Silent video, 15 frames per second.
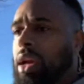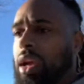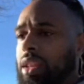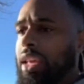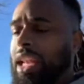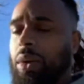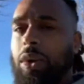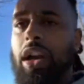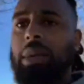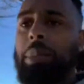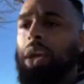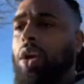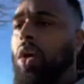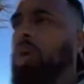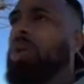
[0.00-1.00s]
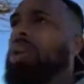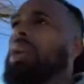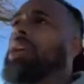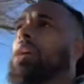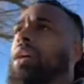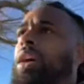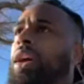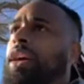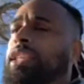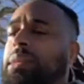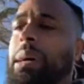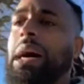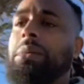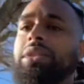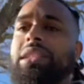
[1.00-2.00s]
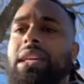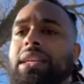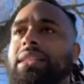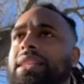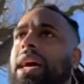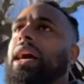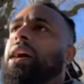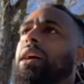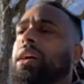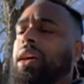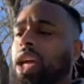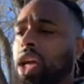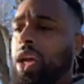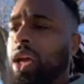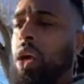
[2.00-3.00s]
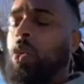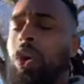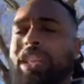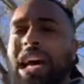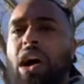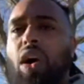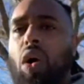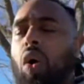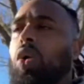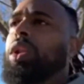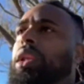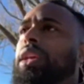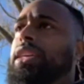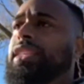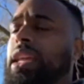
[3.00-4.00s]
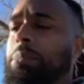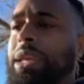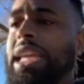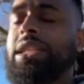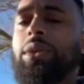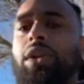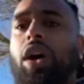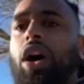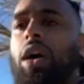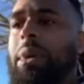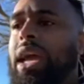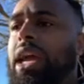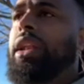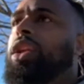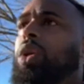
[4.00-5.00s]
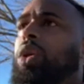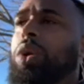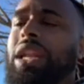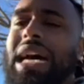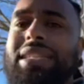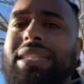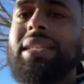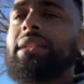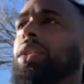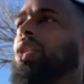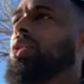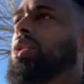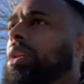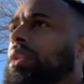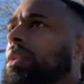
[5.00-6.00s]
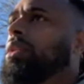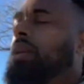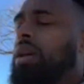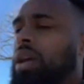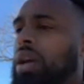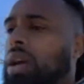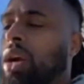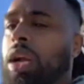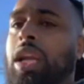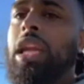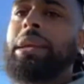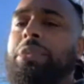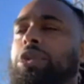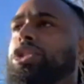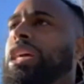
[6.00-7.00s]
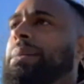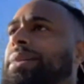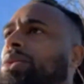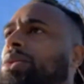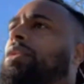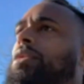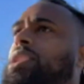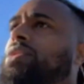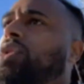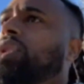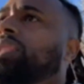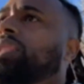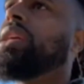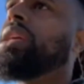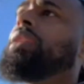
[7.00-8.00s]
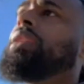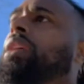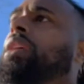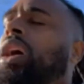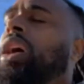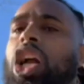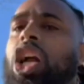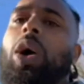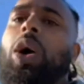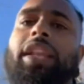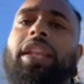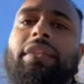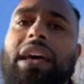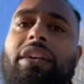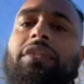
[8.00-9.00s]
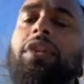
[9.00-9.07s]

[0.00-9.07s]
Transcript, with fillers: They didn't want to be holy. Because the Bible says that without holiness and peace with all men, you will not see the Lord. Hebrews chapter 12, verse 14. Go ahead and leave that